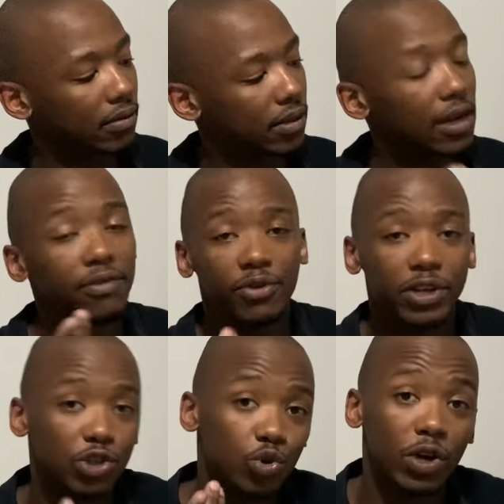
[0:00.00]
deliver it
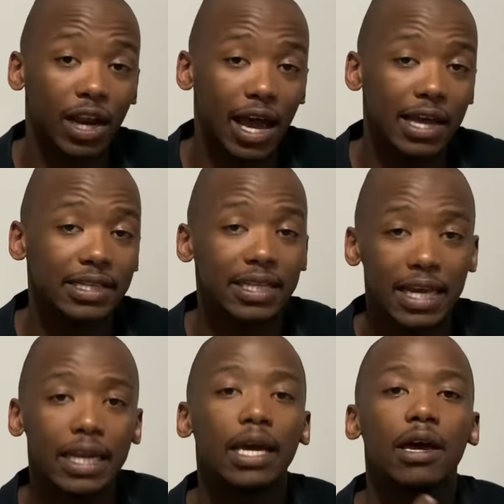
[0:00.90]
to the client, and
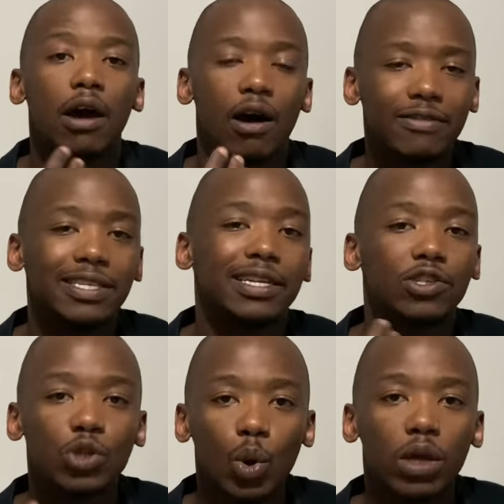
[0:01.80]
then obviously
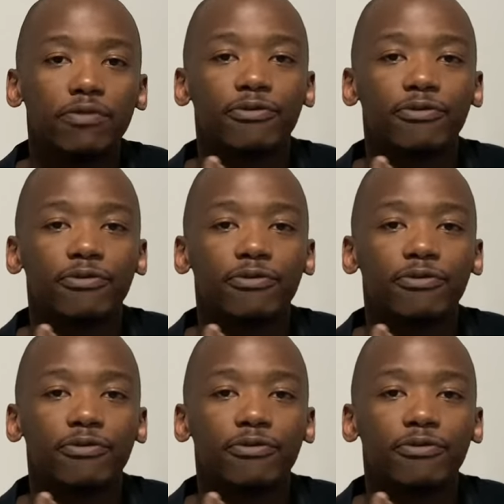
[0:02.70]
install it